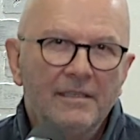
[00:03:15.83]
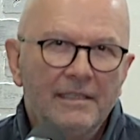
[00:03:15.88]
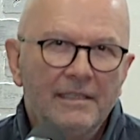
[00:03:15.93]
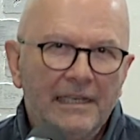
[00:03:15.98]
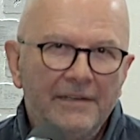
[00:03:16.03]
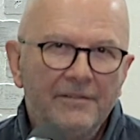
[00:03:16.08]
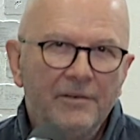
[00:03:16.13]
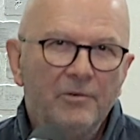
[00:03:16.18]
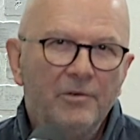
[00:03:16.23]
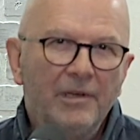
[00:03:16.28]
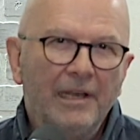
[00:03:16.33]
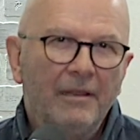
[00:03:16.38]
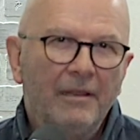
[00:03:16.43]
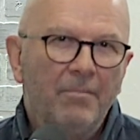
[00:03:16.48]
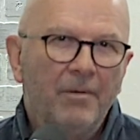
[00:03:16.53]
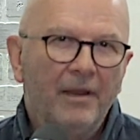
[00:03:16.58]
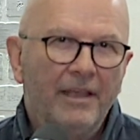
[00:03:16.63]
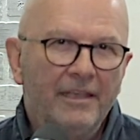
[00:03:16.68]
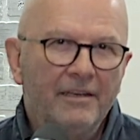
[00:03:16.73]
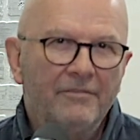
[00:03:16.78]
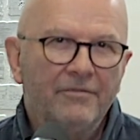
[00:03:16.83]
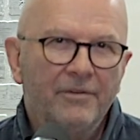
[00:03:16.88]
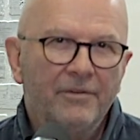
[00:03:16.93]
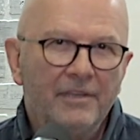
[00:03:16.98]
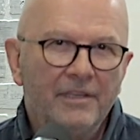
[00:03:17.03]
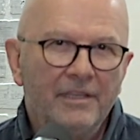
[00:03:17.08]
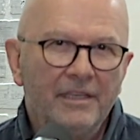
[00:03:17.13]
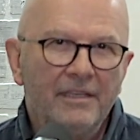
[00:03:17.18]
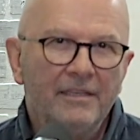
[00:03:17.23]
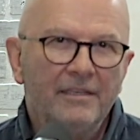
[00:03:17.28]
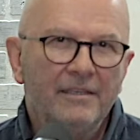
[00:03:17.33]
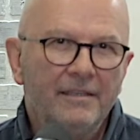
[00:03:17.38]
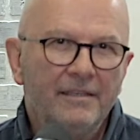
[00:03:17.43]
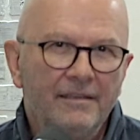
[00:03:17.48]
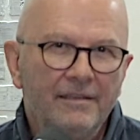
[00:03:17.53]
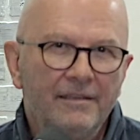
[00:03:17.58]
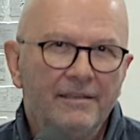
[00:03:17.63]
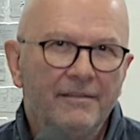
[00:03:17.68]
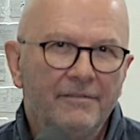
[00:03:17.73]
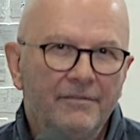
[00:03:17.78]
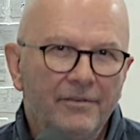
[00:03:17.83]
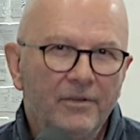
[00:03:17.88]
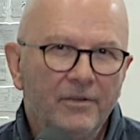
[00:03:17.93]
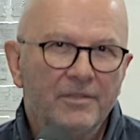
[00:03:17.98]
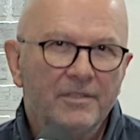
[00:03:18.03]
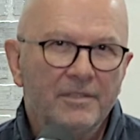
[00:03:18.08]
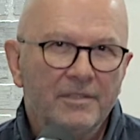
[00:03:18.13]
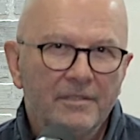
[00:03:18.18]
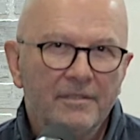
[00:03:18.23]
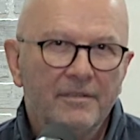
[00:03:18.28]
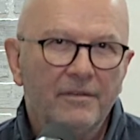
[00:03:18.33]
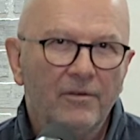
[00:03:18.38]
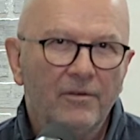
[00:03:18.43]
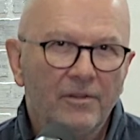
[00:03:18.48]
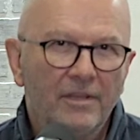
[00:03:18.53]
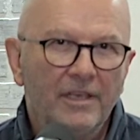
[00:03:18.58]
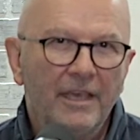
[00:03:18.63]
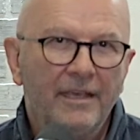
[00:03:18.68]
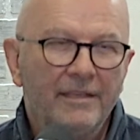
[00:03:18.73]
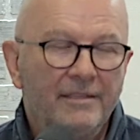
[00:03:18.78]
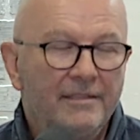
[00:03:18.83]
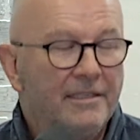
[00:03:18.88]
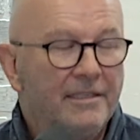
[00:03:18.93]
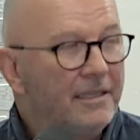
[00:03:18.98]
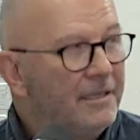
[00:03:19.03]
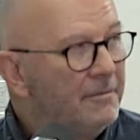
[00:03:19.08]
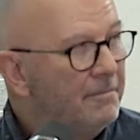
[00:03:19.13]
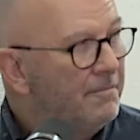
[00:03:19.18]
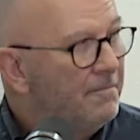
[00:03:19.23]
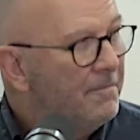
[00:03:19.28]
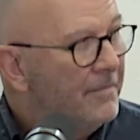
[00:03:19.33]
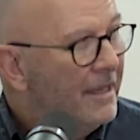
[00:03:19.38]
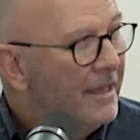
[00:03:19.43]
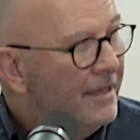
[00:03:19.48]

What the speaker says: never really played for the first or the A team.